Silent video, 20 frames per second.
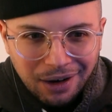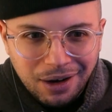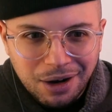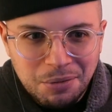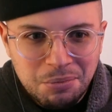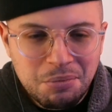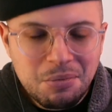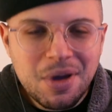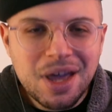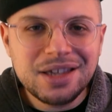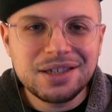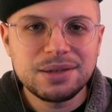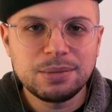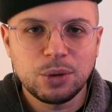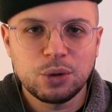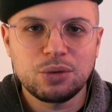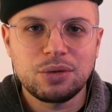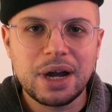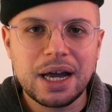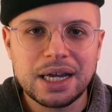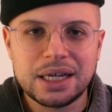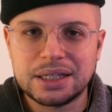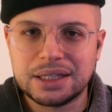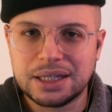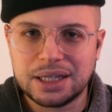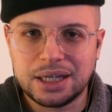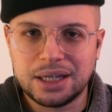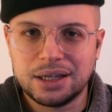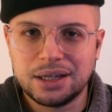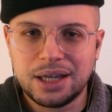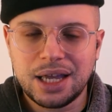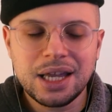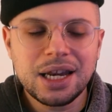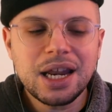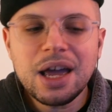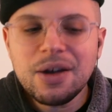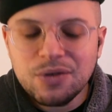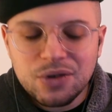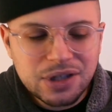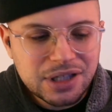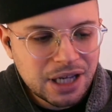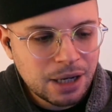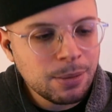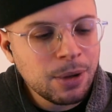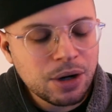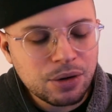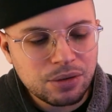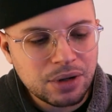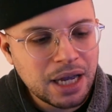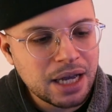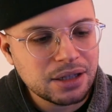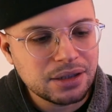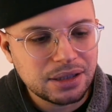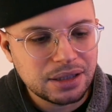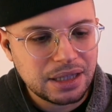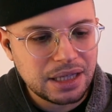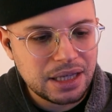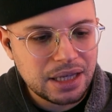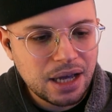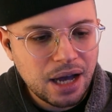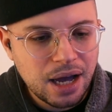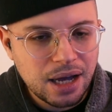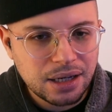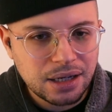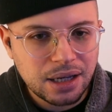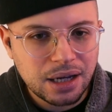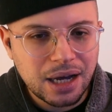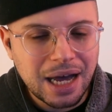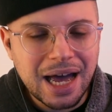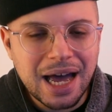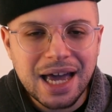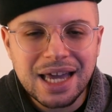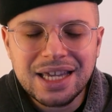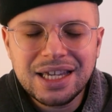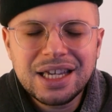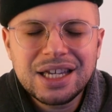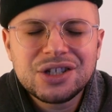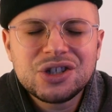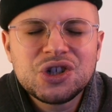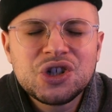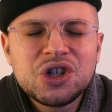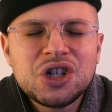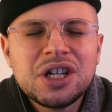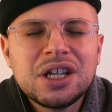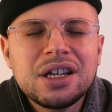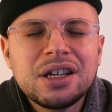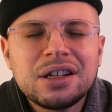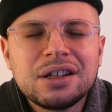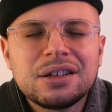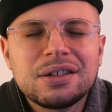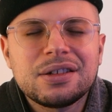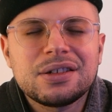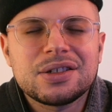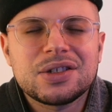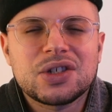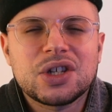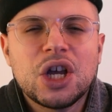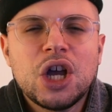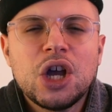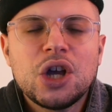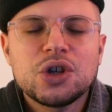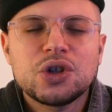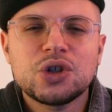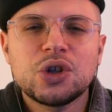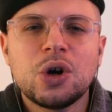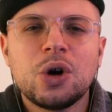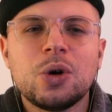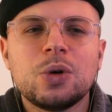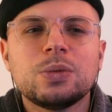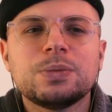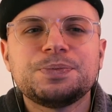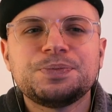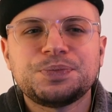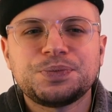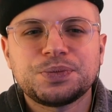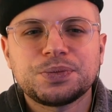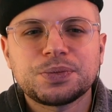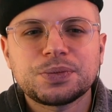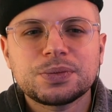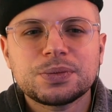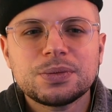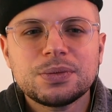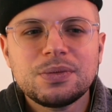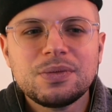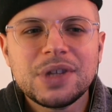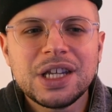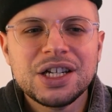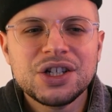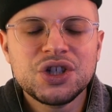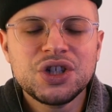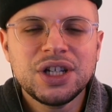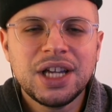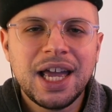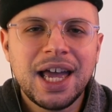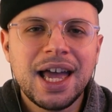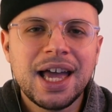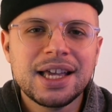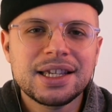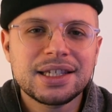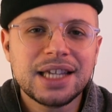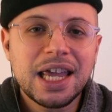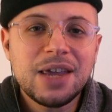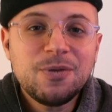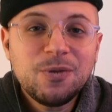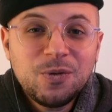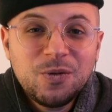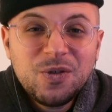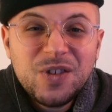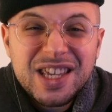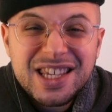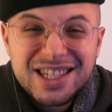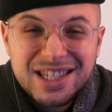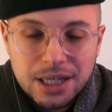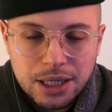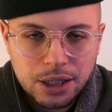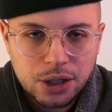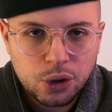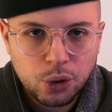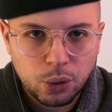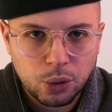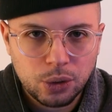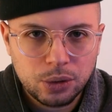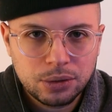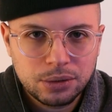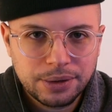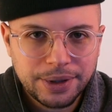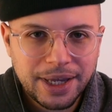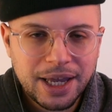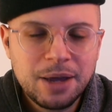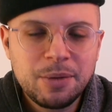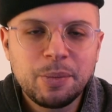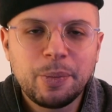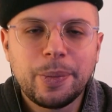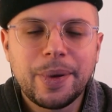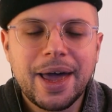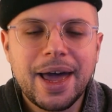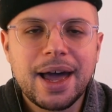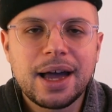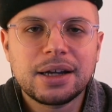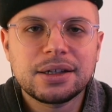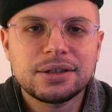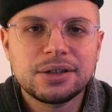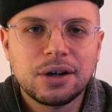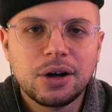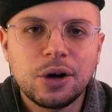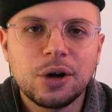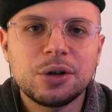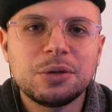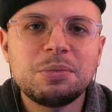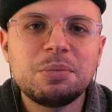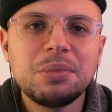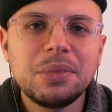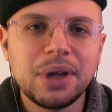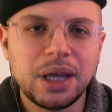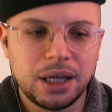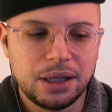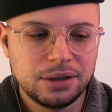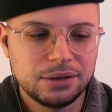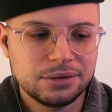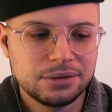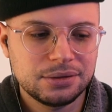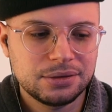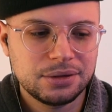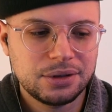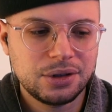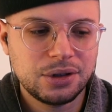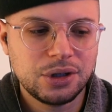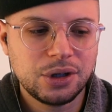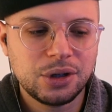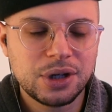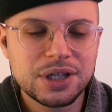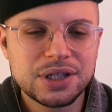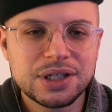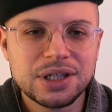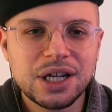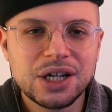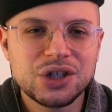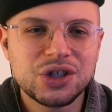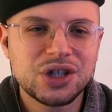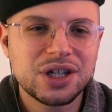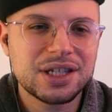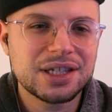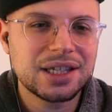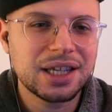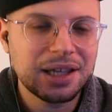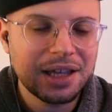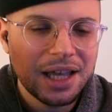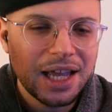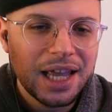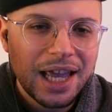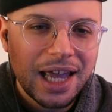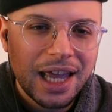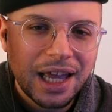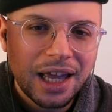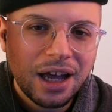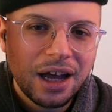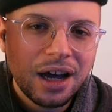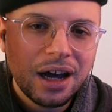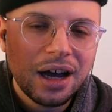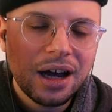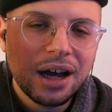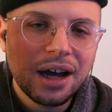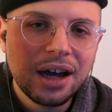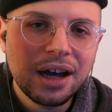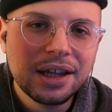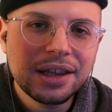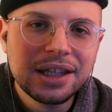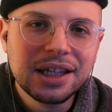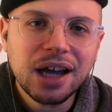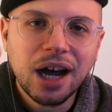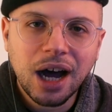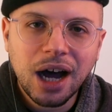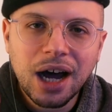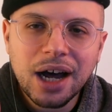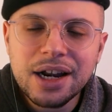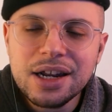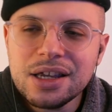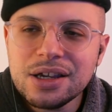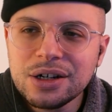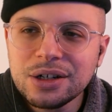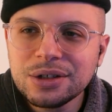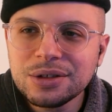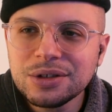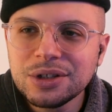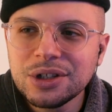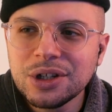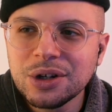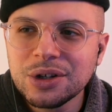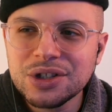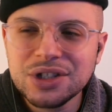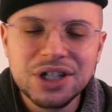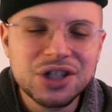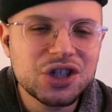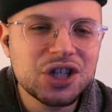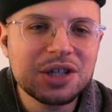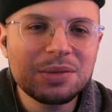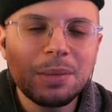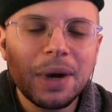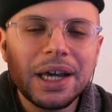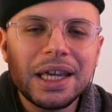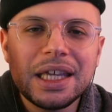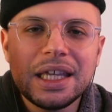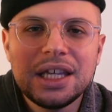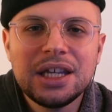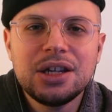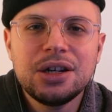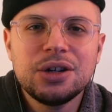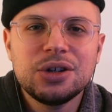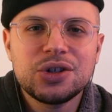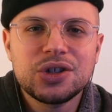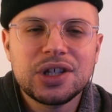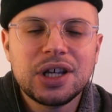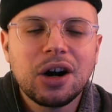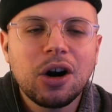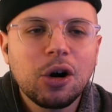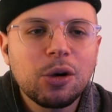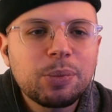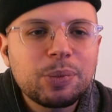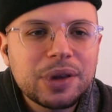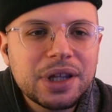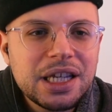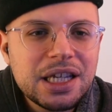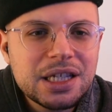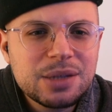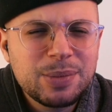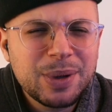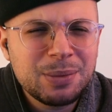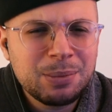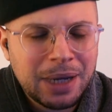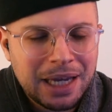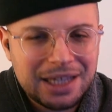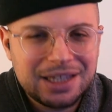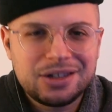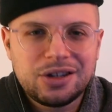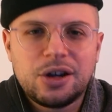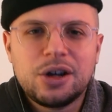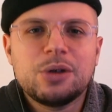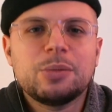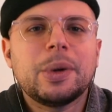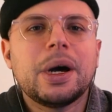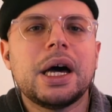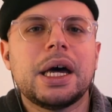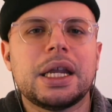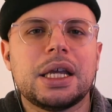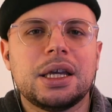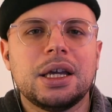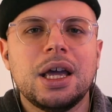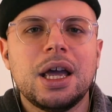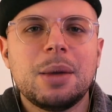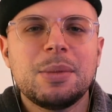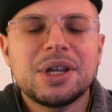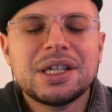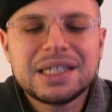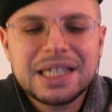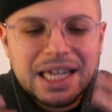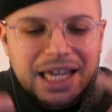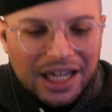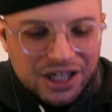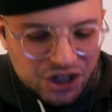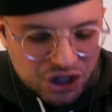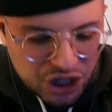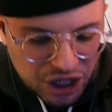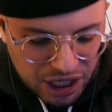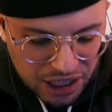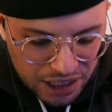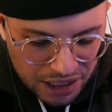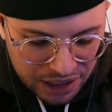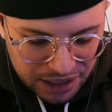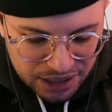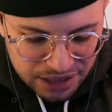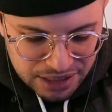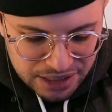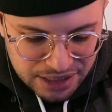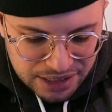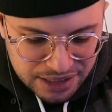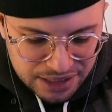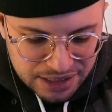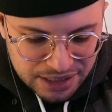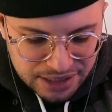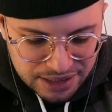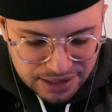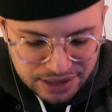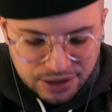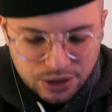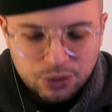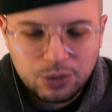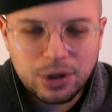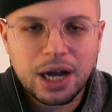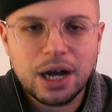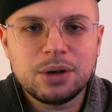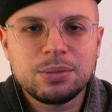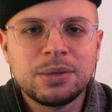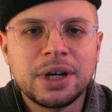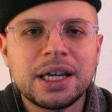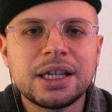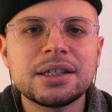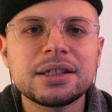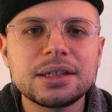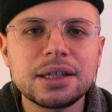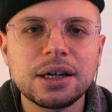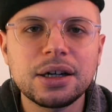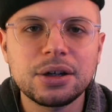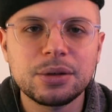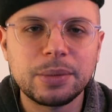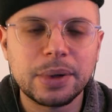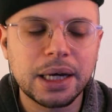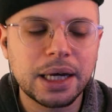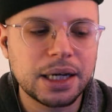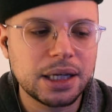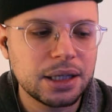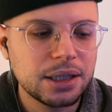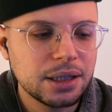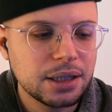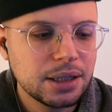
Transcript: mesmerizing. And every time I react to Diana, I get chills. So she has a physical impact on me. You know, it's not just the audio, you know, it's not just my ears that are pleased, but my entire body. Because I get chills throughout my entire body.